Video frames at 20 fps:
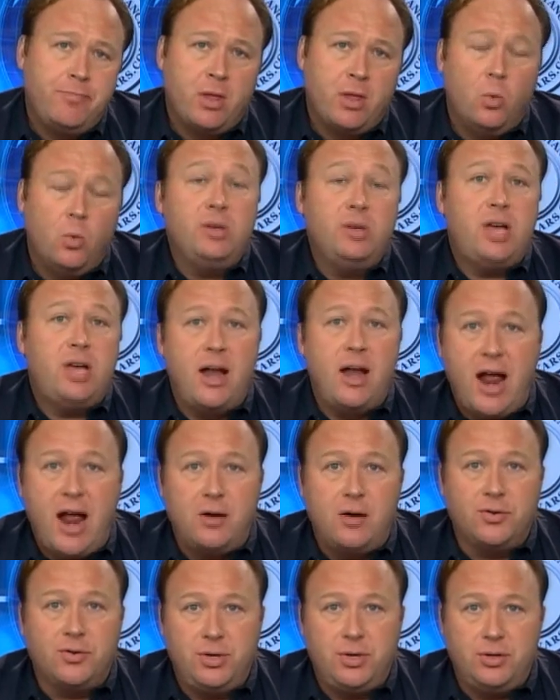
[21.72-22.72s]
when Ted
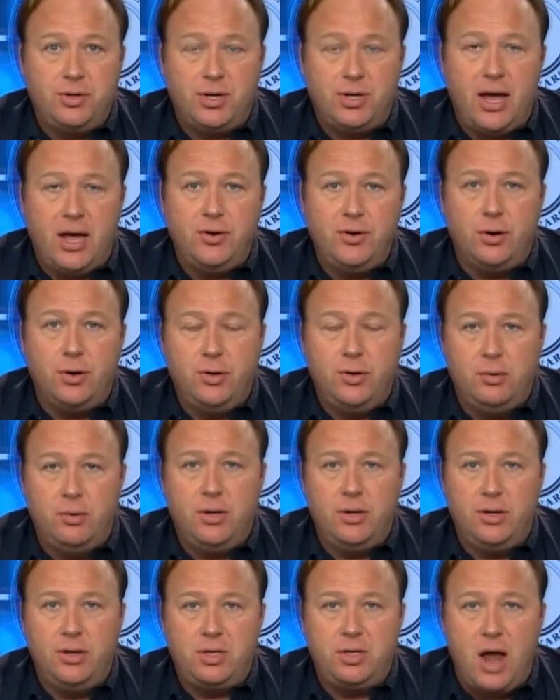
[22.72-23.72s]
Anderson said, you're
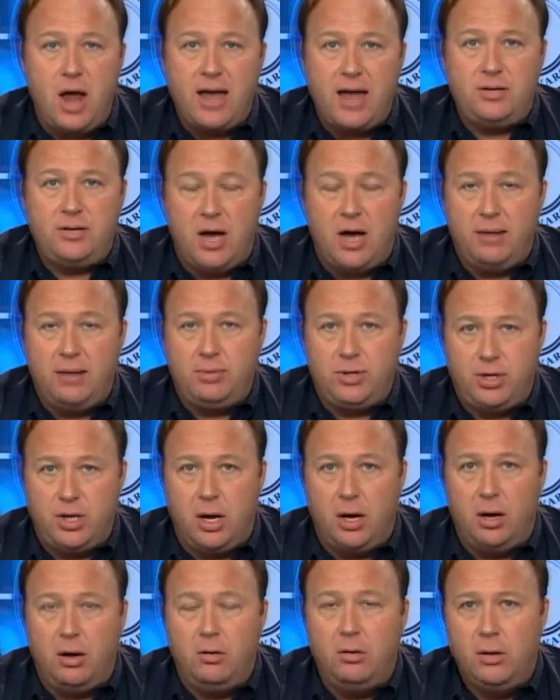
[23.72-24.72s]
doing this nighttime
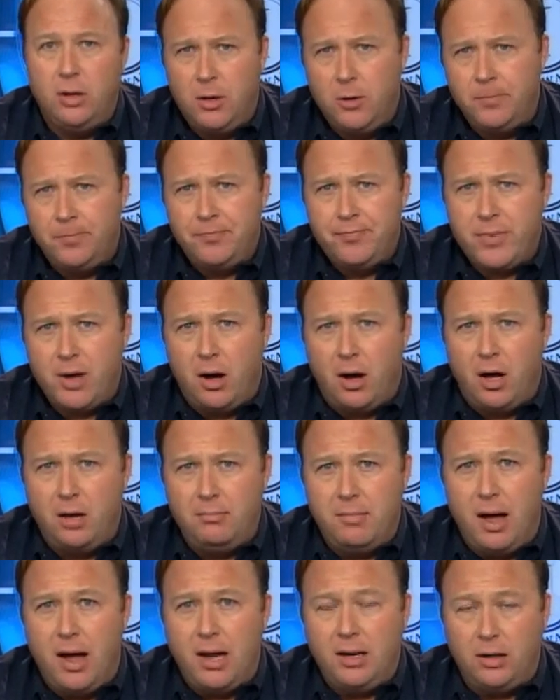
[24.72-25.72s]
show on
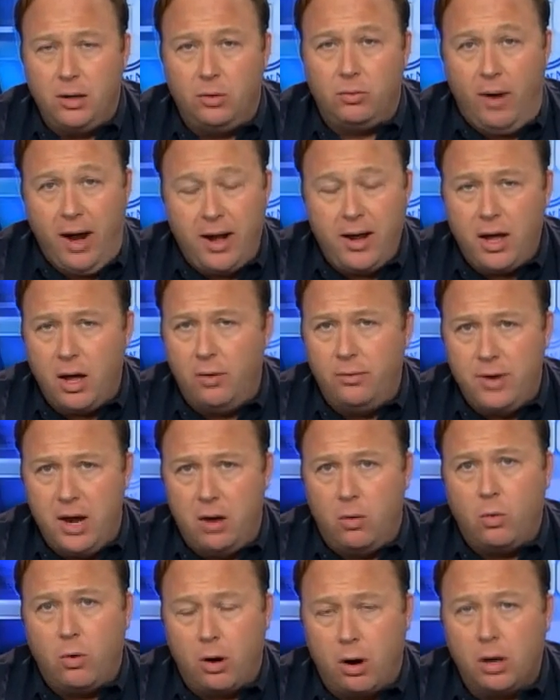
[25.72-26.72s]
my little radio
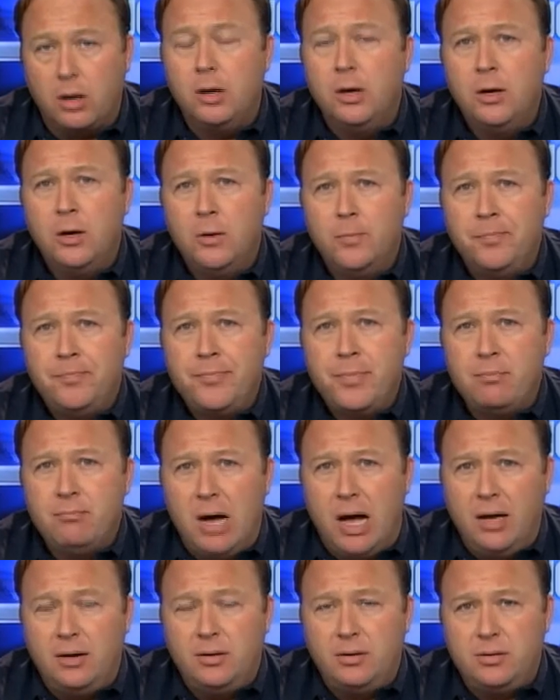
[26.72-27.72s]
network,
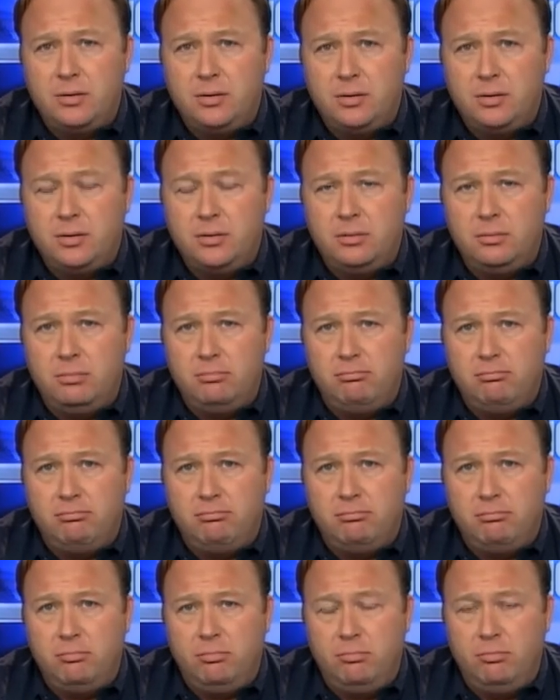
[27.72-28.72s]
but uh,
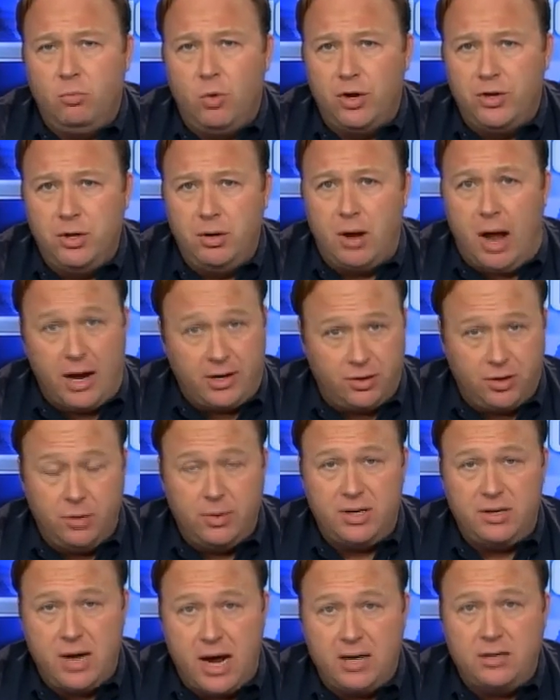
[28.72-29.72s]
wouldn't you like to do a
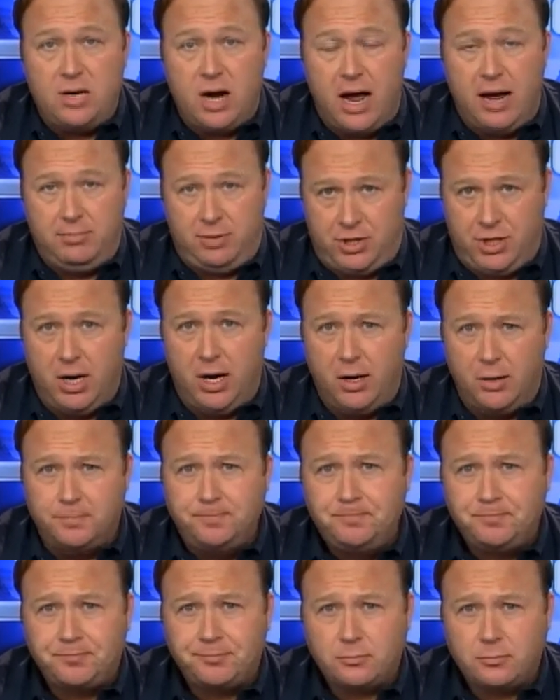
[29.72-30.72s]
daytime show
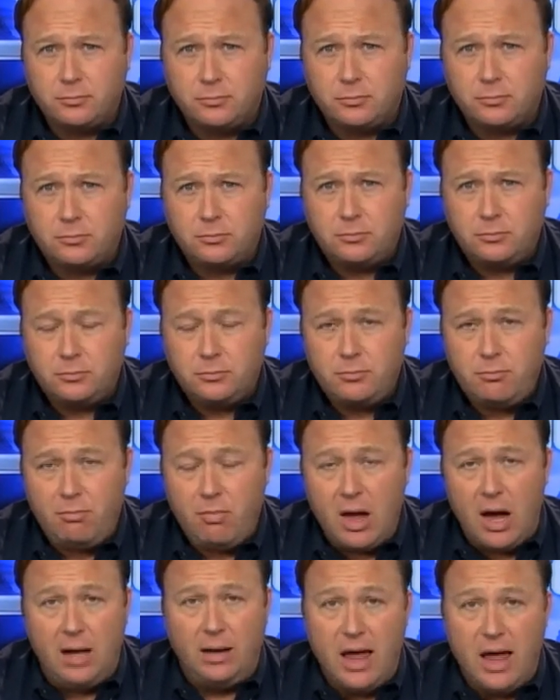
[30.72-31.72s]

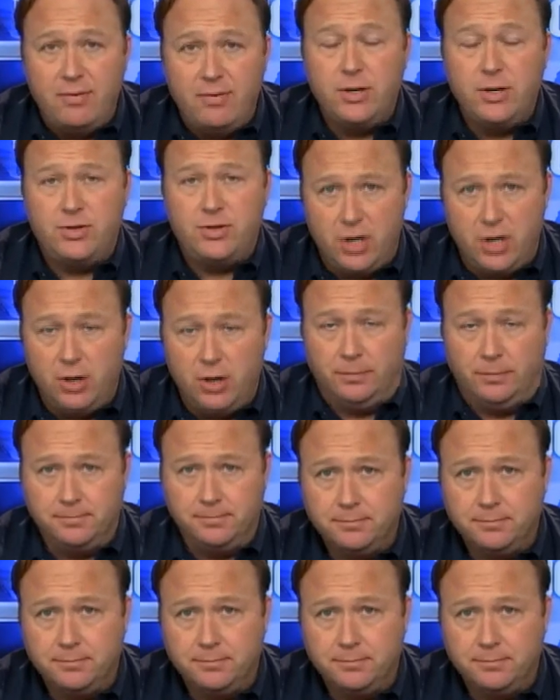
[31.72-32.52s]
11 to 2?